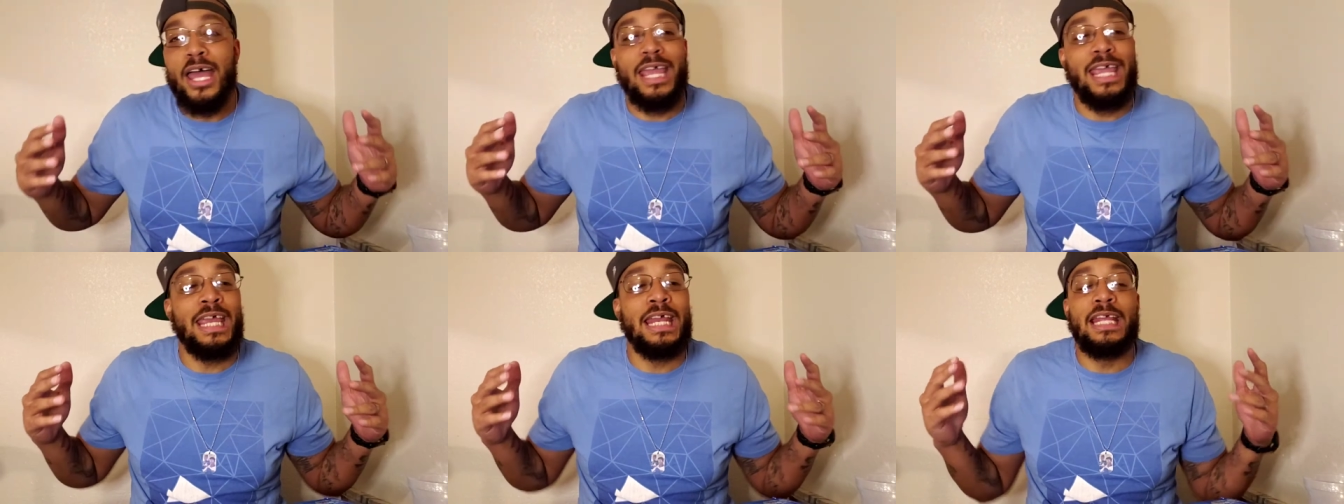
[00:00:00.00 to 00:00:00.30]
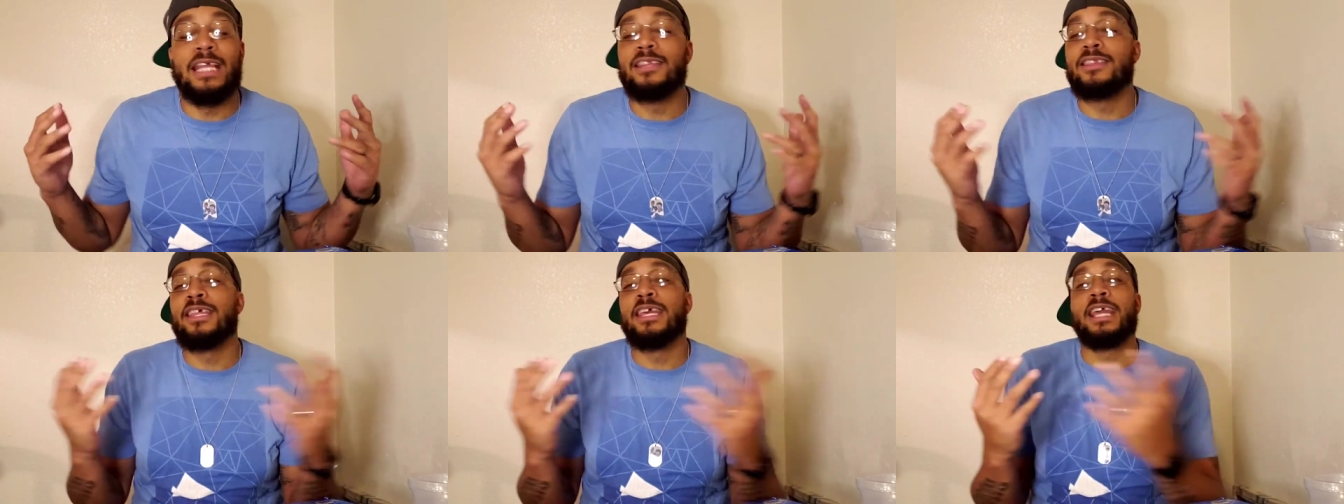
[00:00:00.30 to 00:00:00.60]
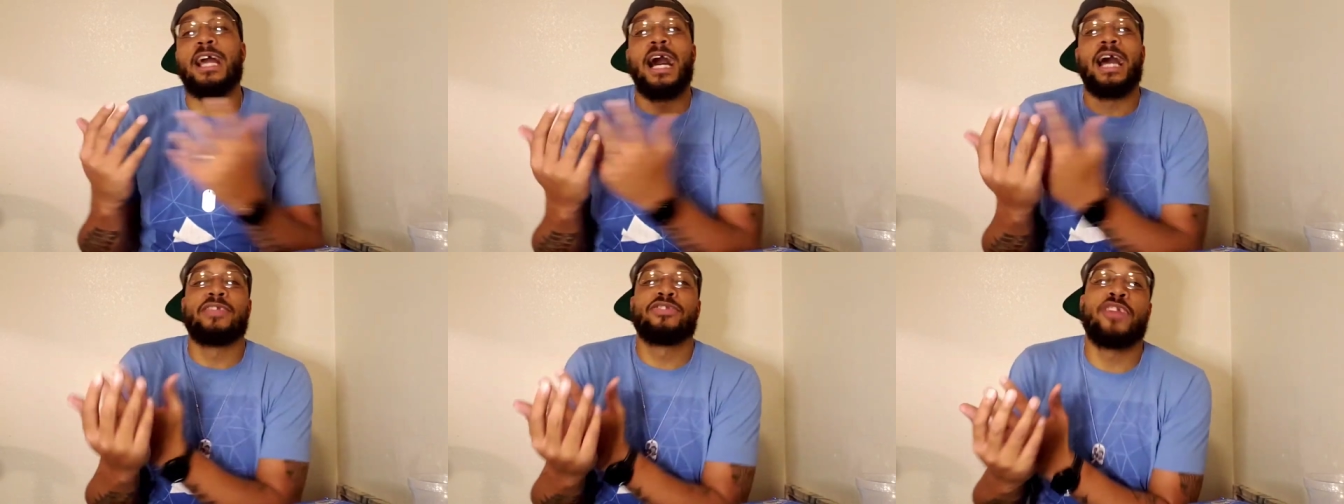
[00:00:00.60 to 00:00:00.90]

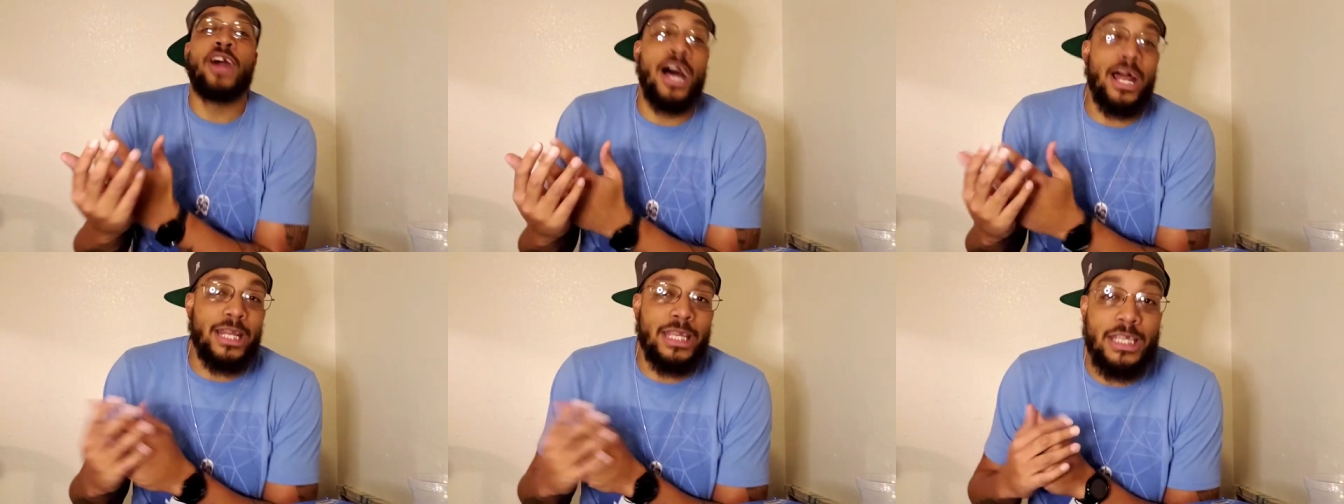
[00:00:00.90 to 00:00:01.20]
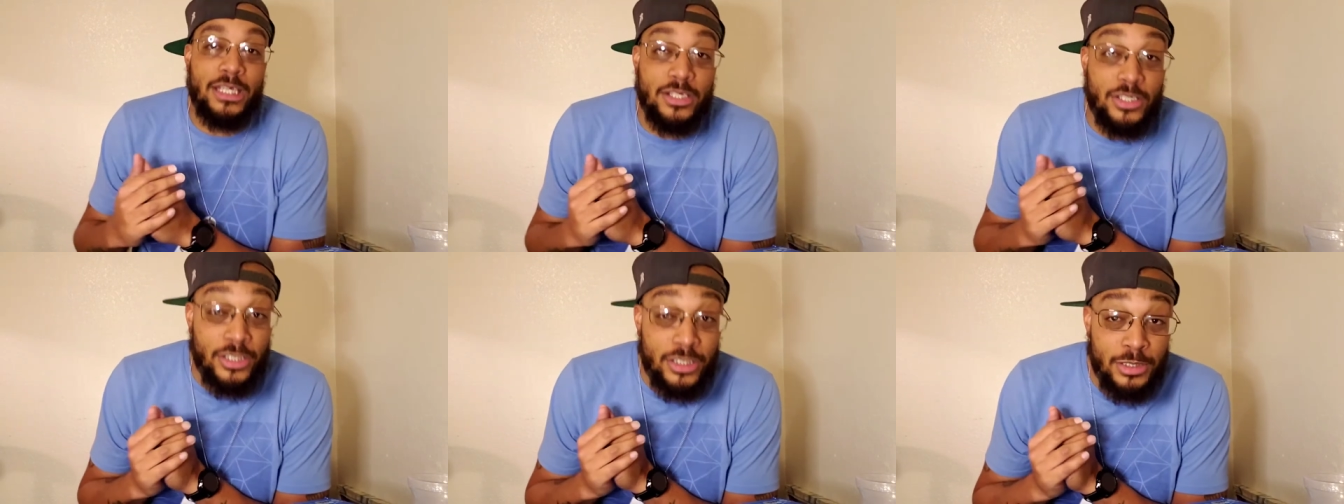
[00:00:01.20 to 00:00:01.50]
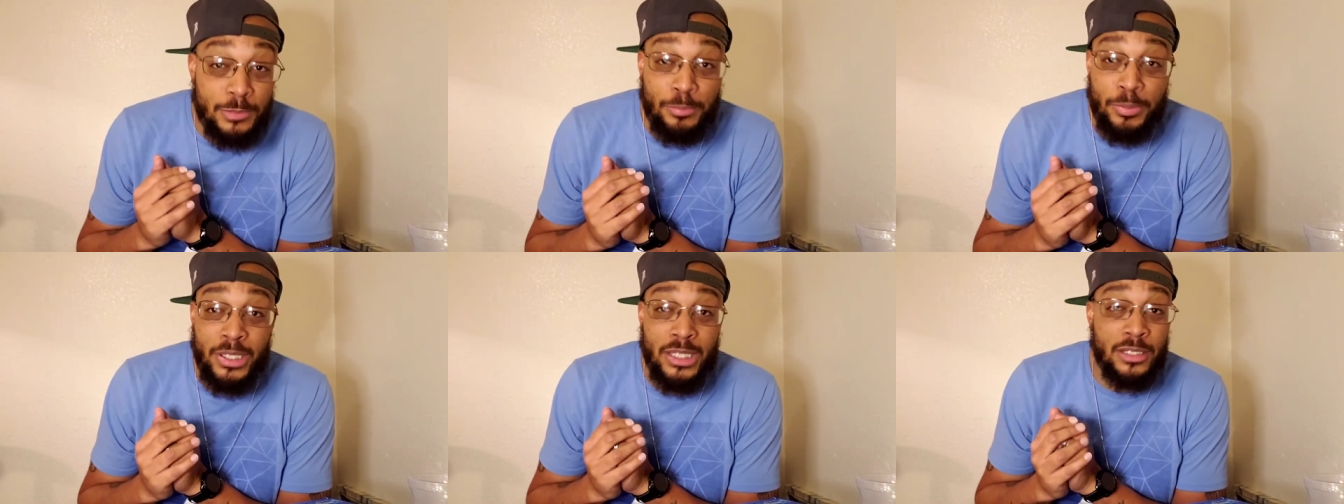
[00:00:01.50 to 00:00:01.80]
anything I thought he
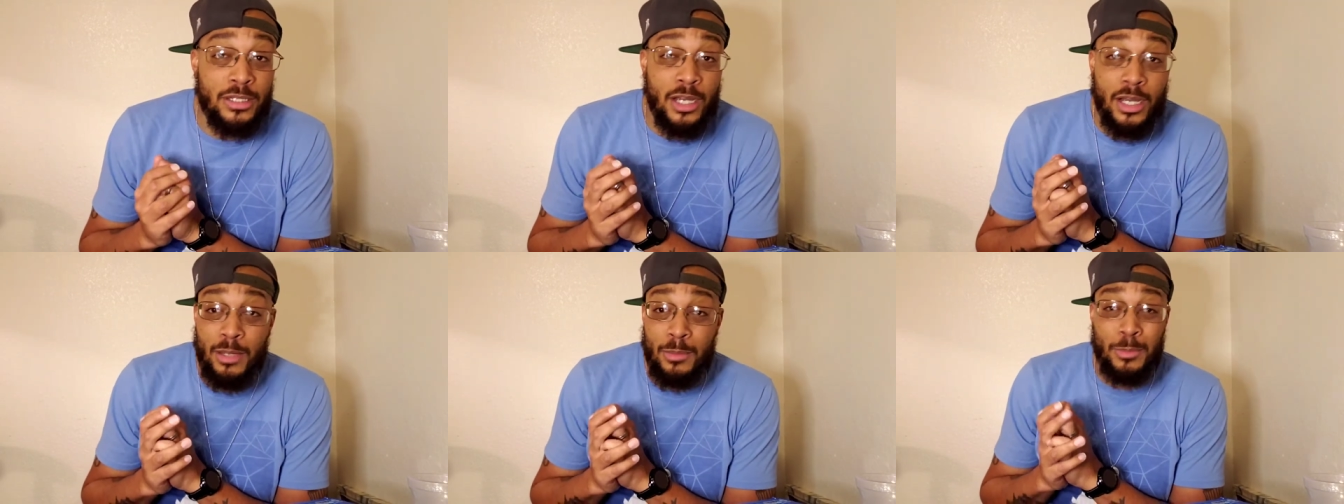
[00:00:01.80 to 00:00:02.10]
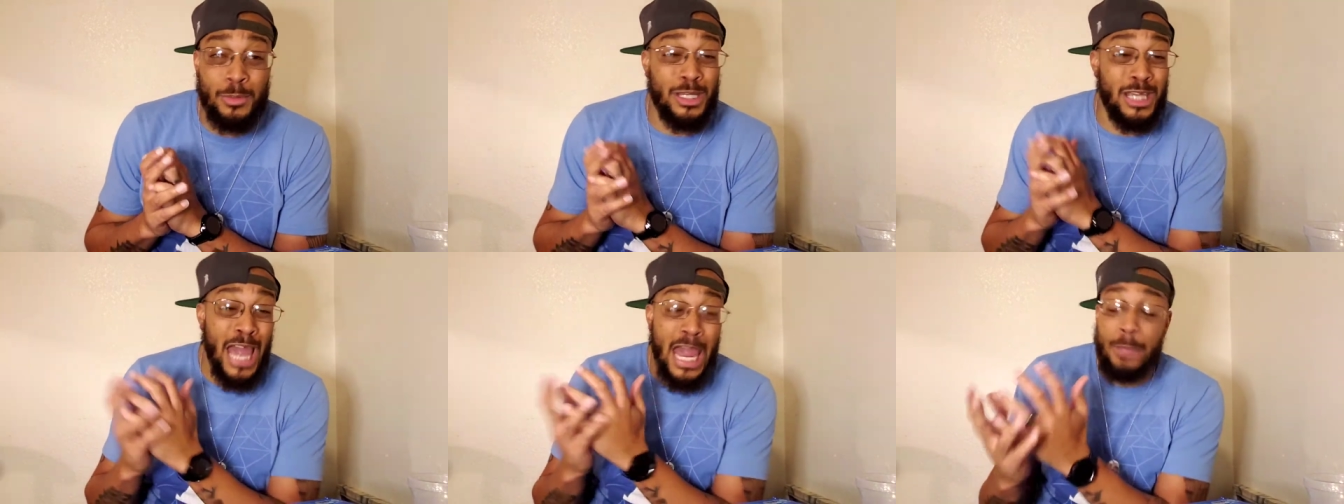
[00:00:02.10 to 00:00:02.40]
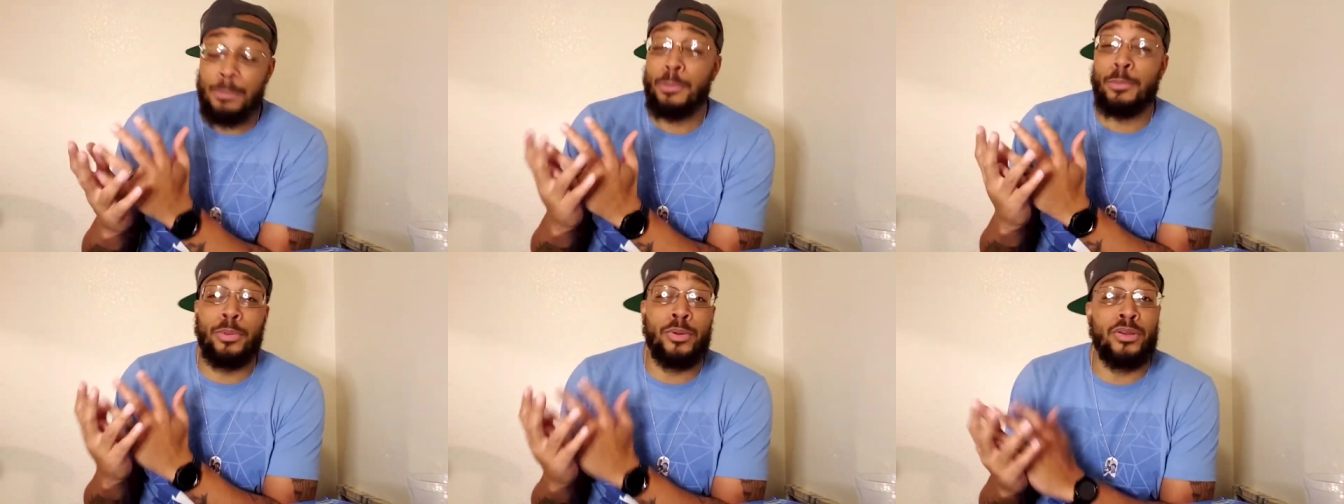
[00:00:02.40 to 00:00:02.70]
could be
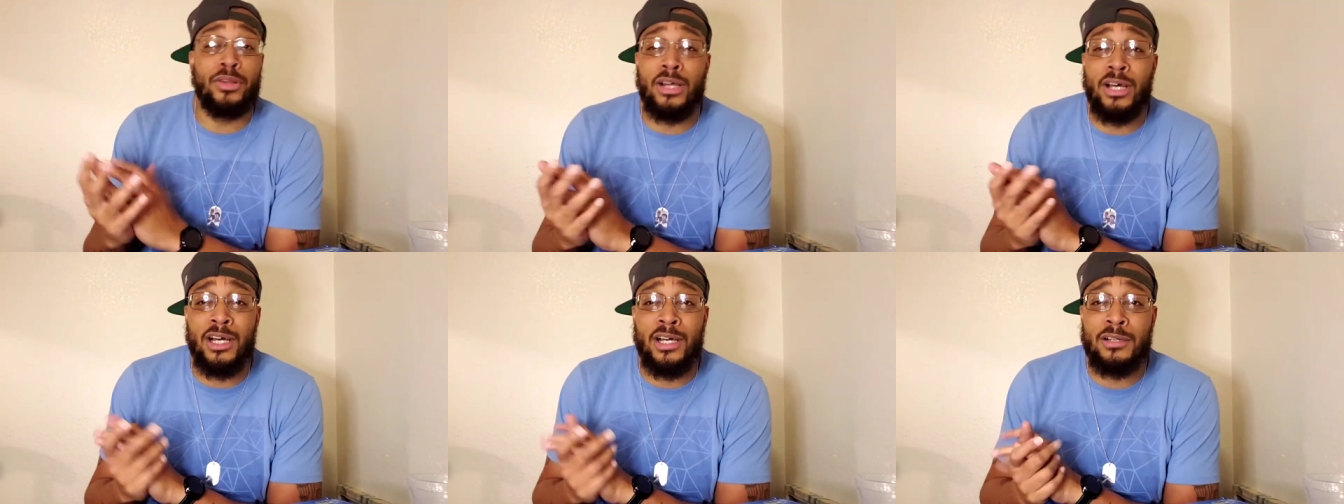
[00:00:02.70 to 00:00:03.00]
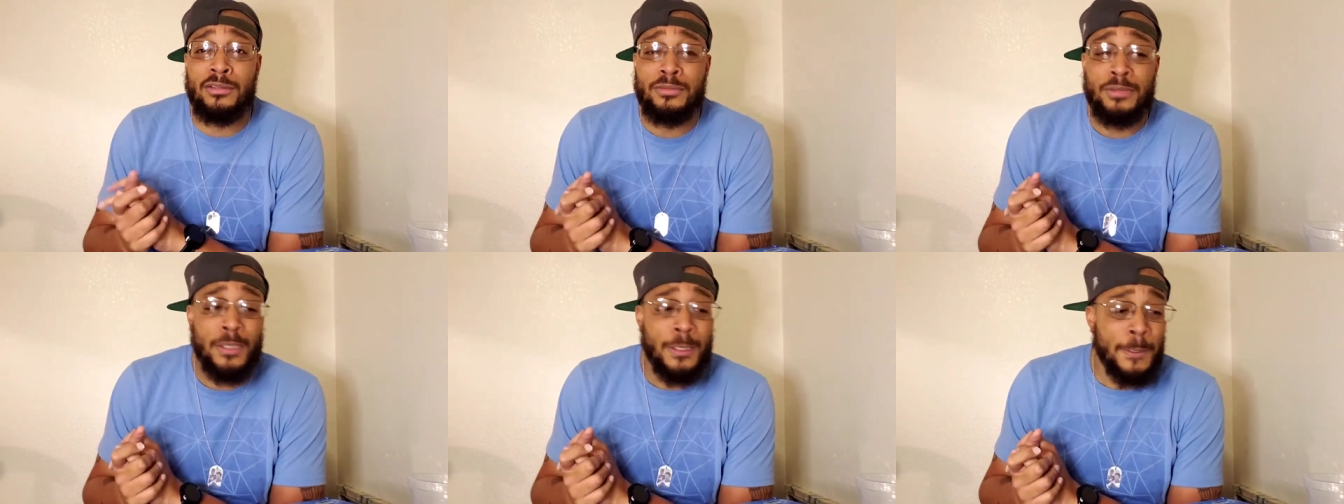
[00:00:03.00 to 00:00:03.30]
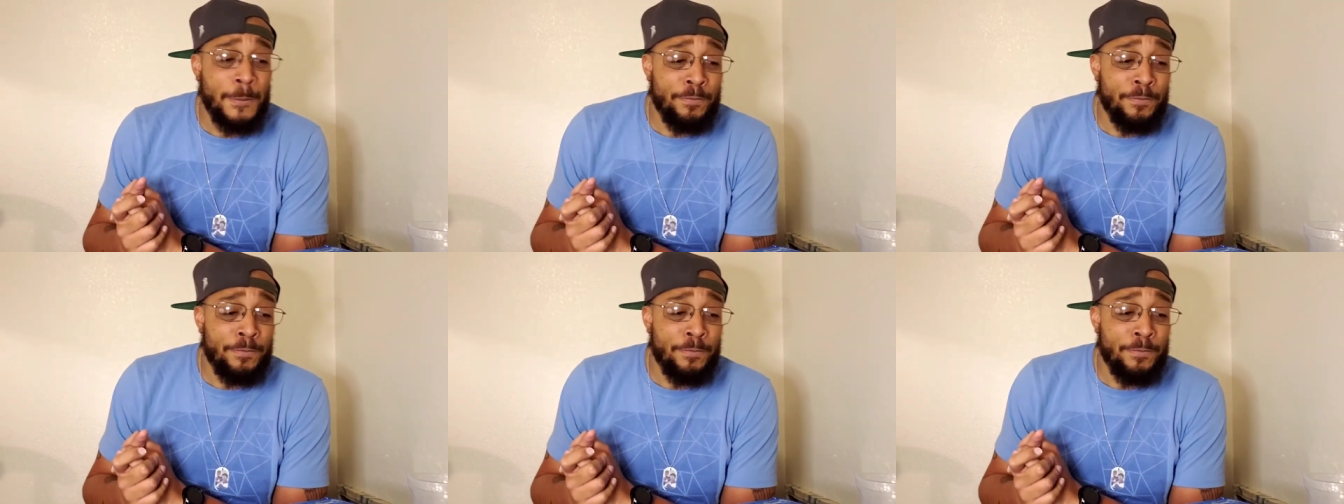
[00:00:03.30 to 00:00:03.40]
capable of.